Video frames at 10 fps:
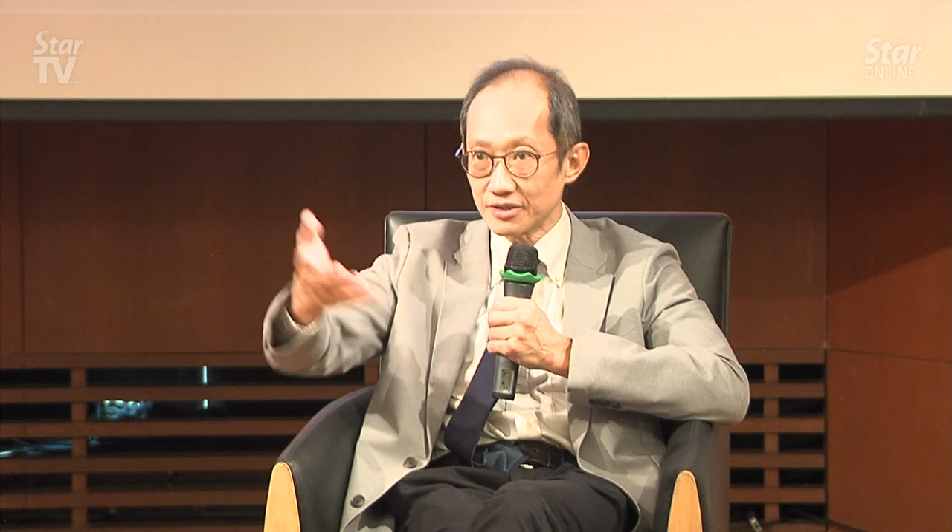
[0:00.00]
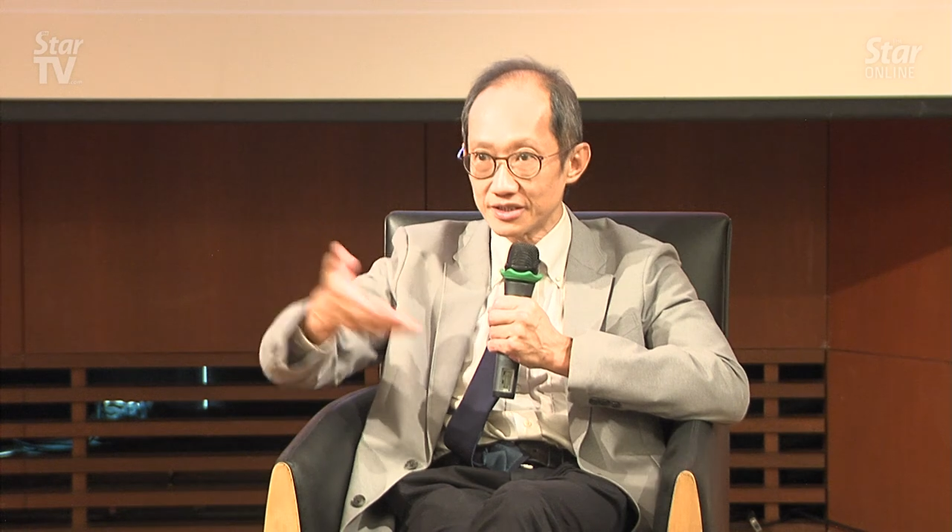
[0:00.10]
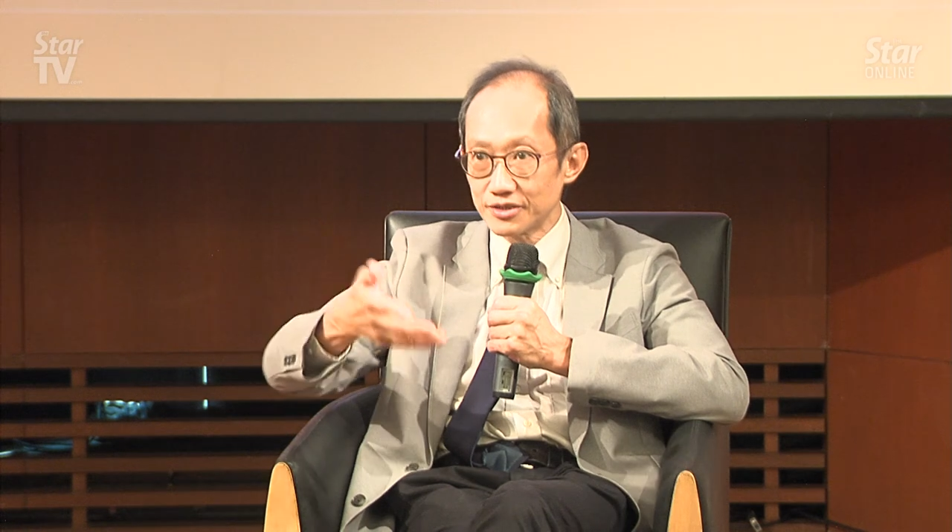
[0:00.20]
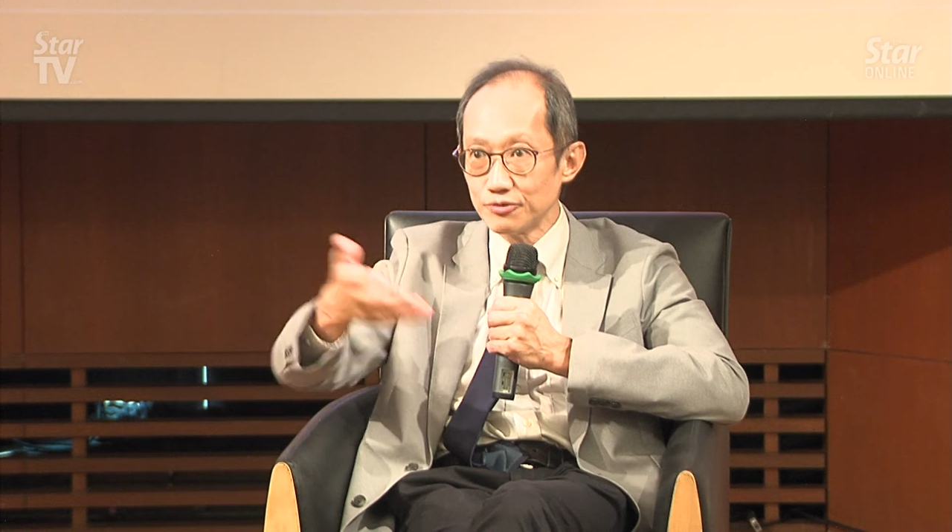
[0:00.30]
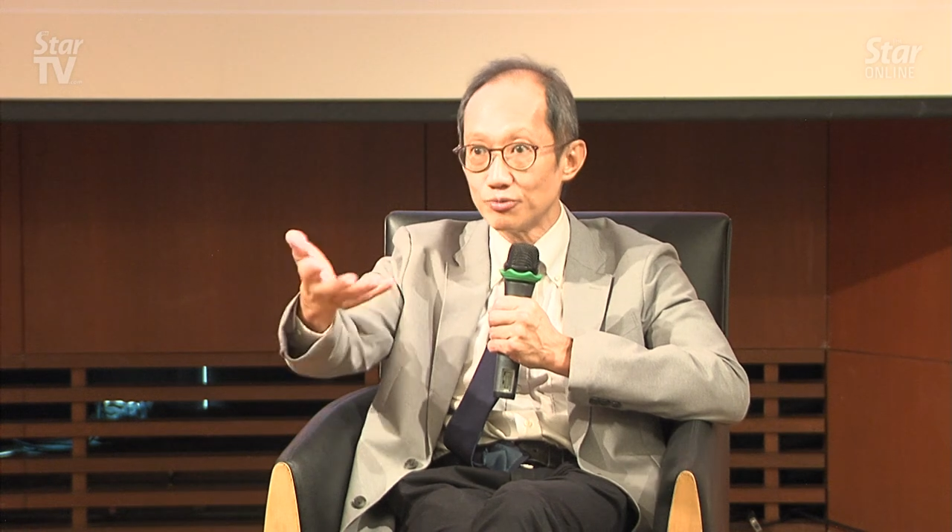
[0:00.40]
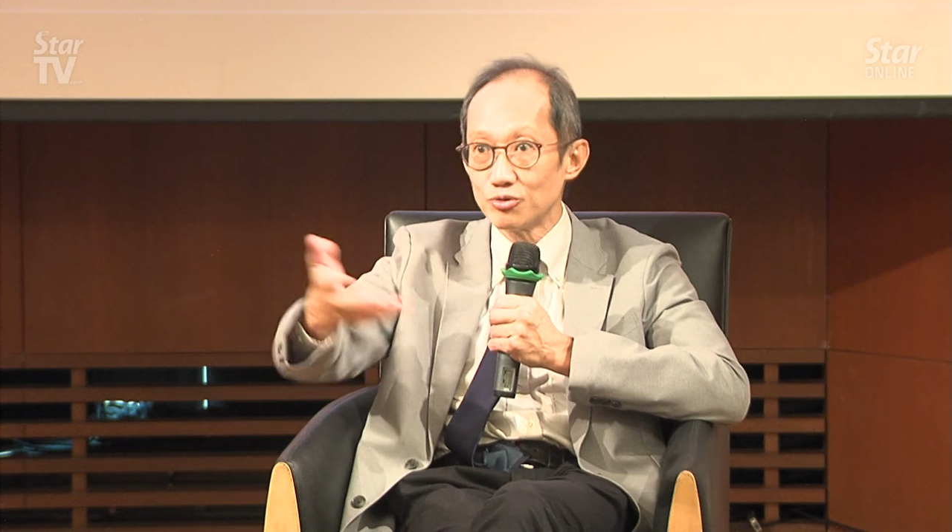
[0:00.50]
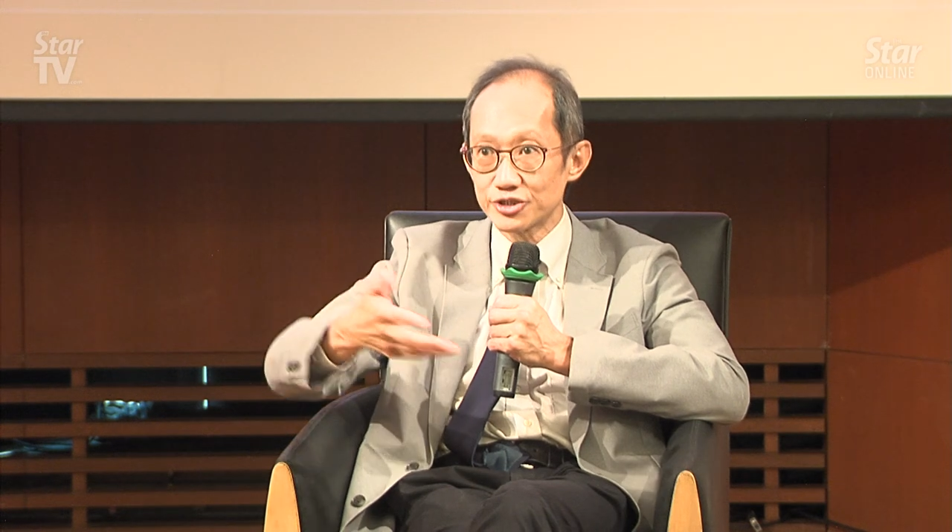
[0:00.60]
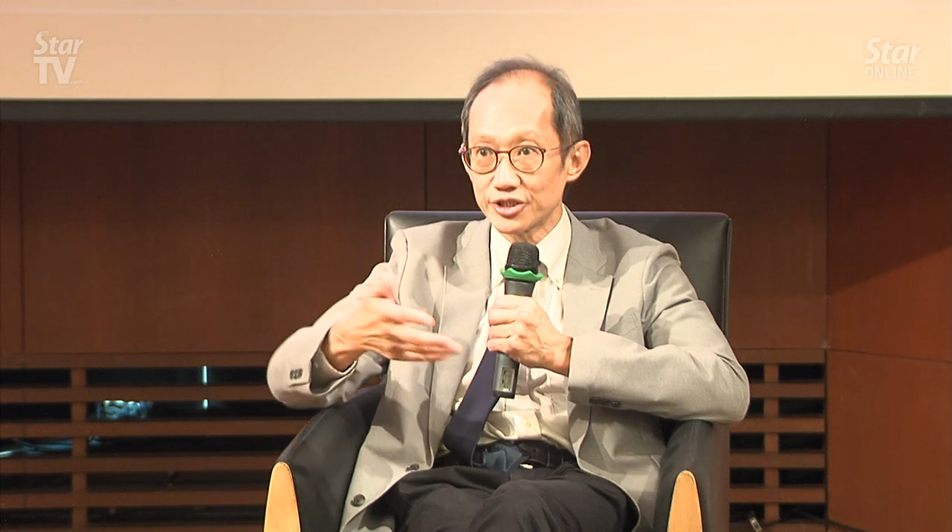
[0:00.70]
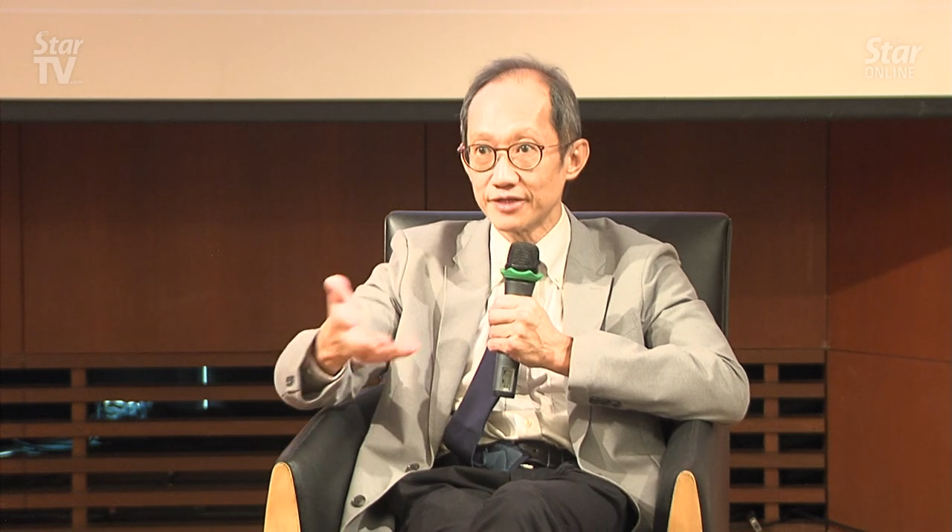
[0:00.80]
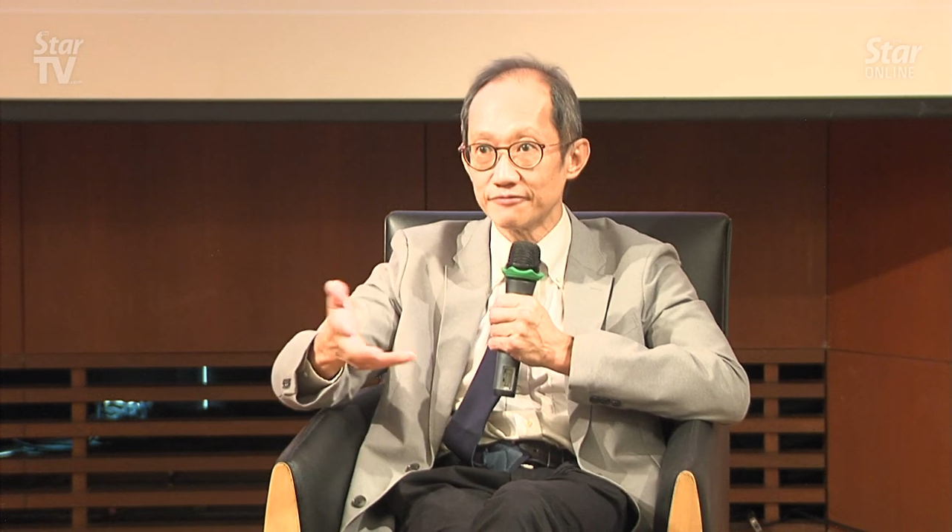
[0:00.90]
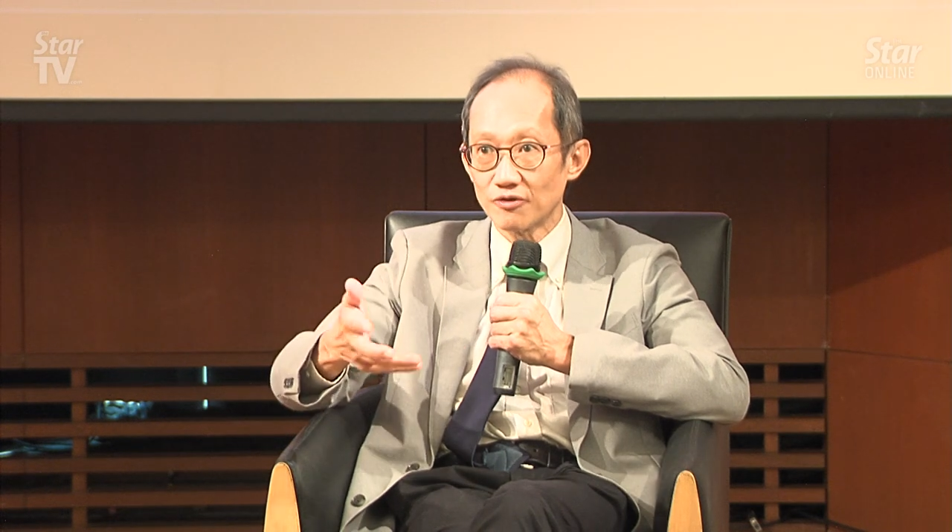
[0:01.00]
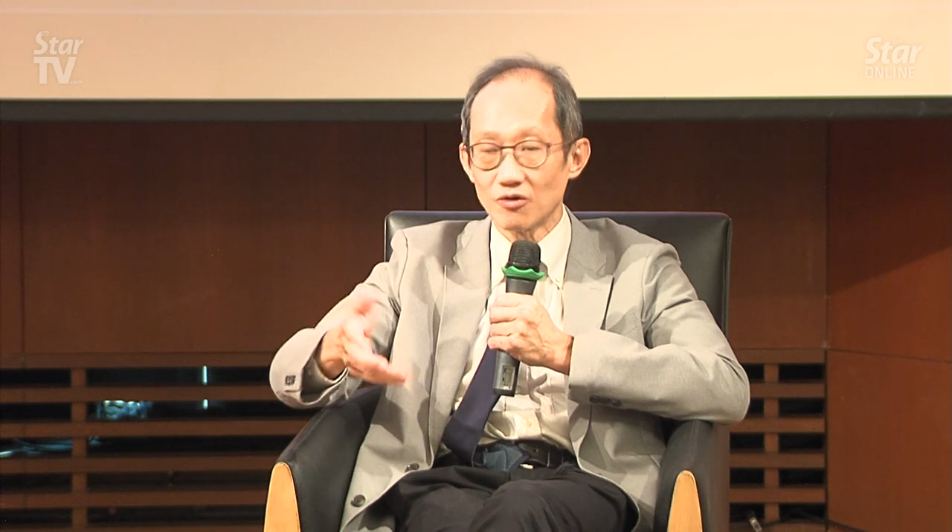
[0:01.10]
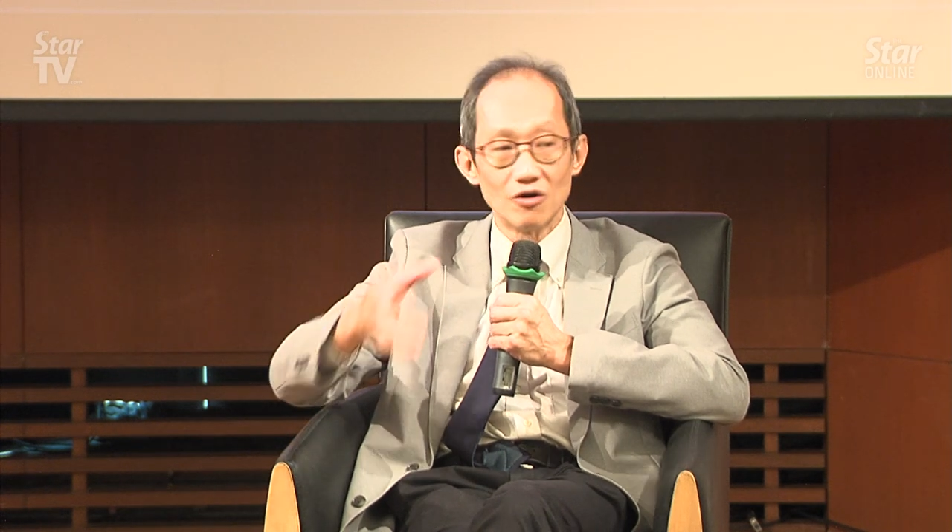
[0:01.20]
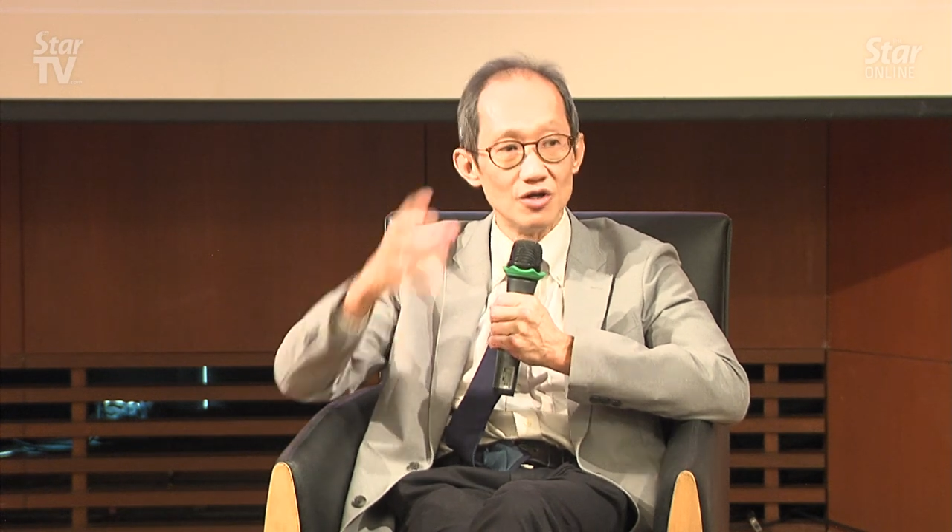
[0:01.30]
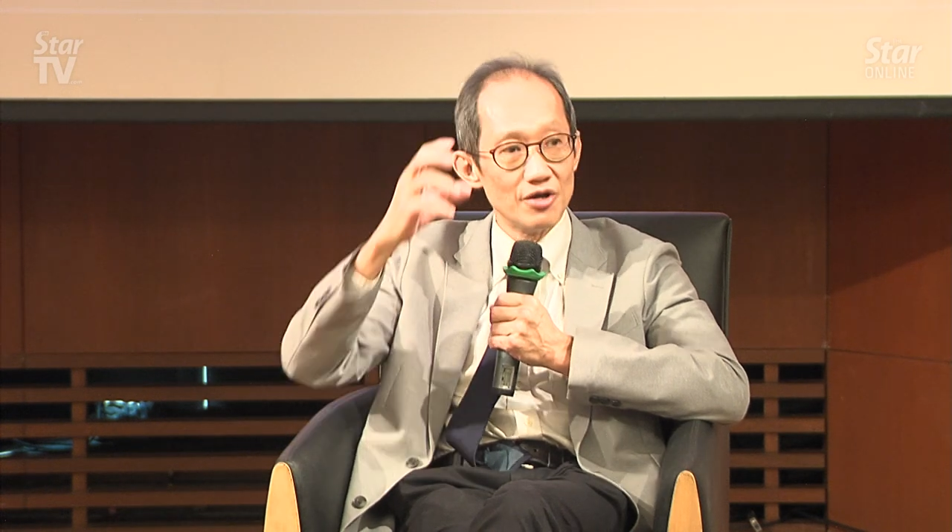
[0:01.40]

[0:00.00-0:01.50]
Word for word: we're still pushing for